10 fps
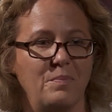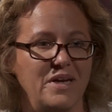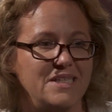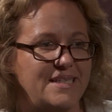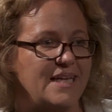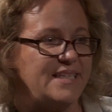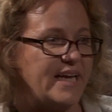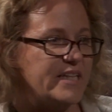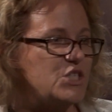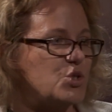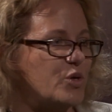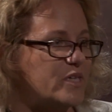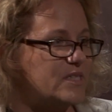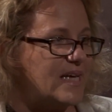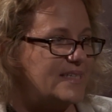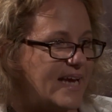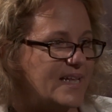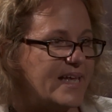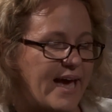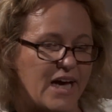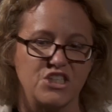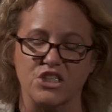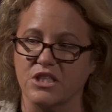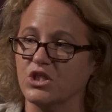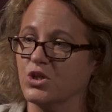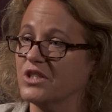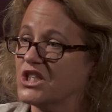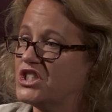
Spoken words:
But it's that daily choice, that daily action that turned a